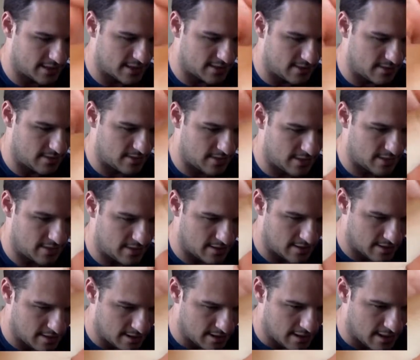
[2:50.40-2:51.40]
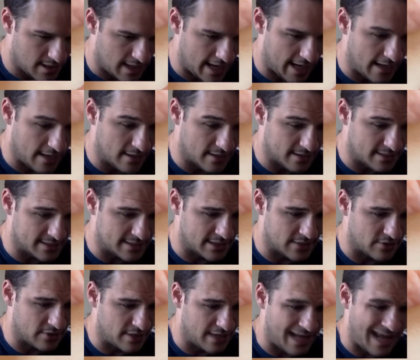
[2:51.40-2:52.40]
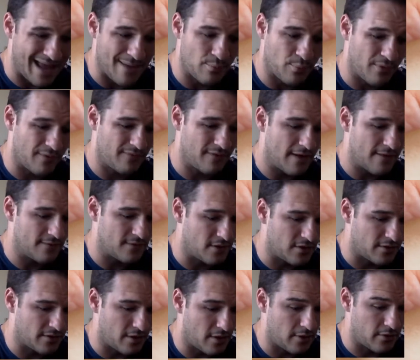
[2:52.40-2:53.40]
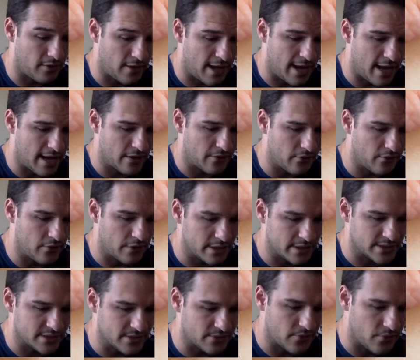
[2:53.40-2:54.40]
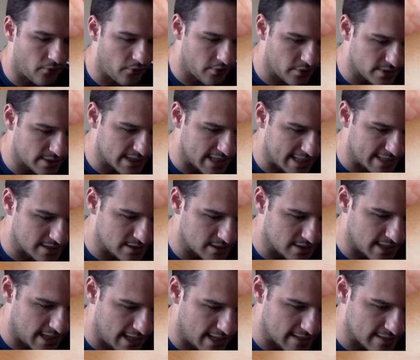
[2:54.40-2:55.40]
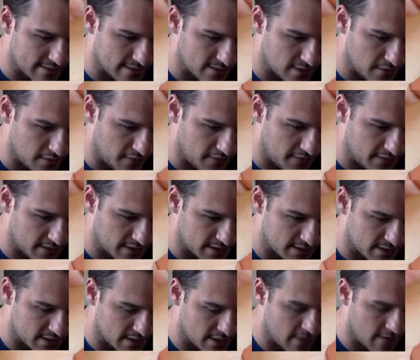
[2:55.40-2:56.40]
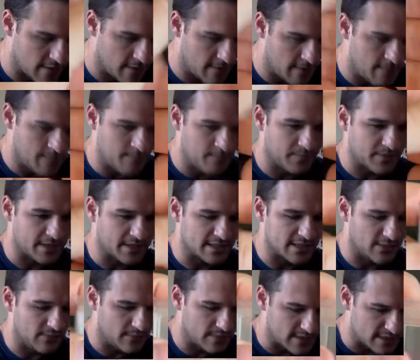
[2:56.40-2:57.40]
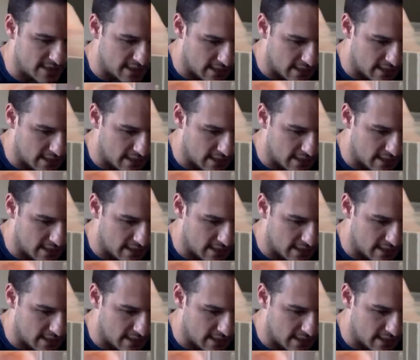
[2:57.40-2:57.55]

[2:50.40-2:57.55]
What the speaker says: they couldn't. 8 on the centering, 8.5 in all the other categories. So corners, edges, and surface. Let's see if we see